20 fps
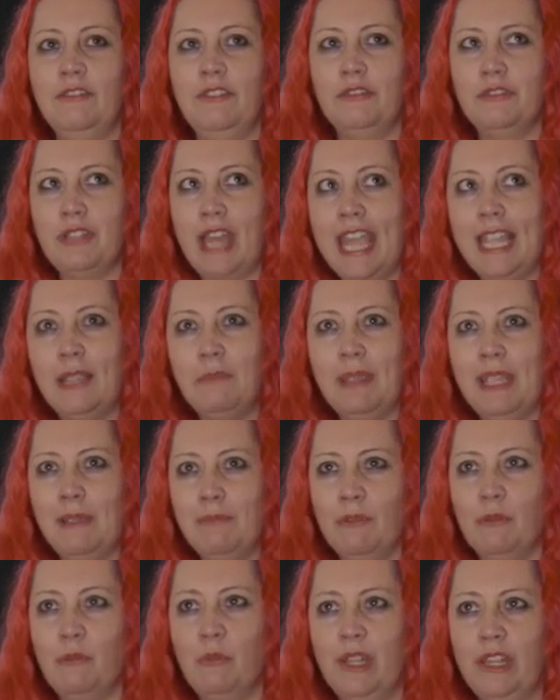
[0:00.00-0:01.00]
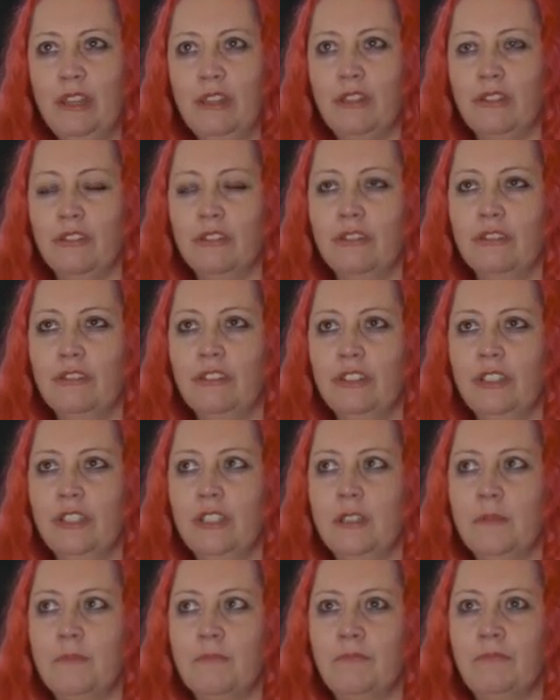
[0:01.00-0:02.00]
if you take people with you,
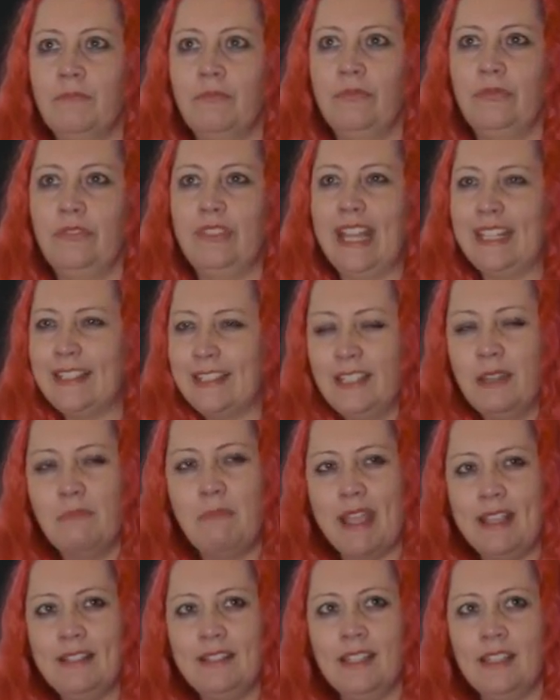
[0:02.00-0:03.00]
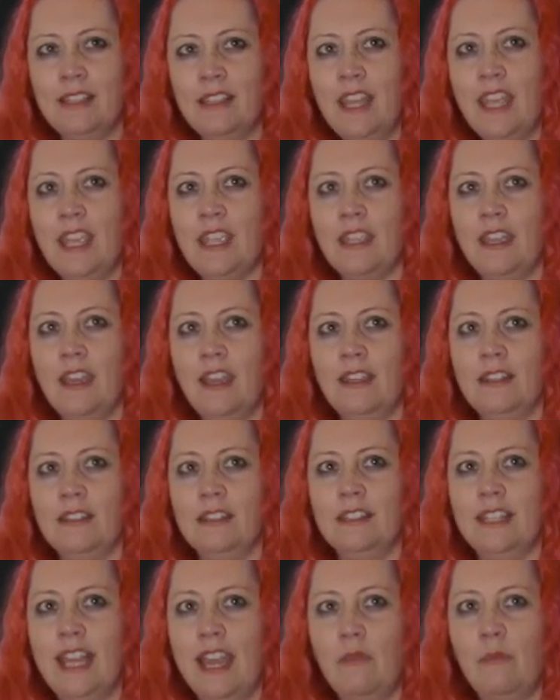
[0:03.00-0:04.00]
that's an amazing thing,
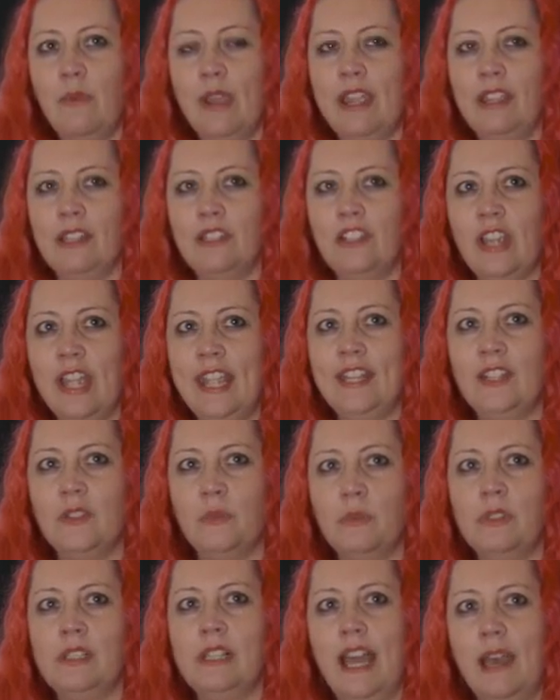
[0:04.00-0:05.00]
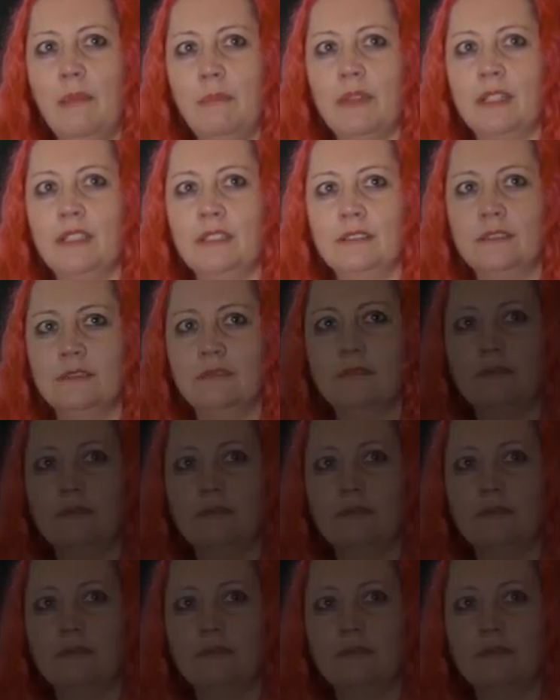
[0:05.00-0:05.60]
and that way change will happen.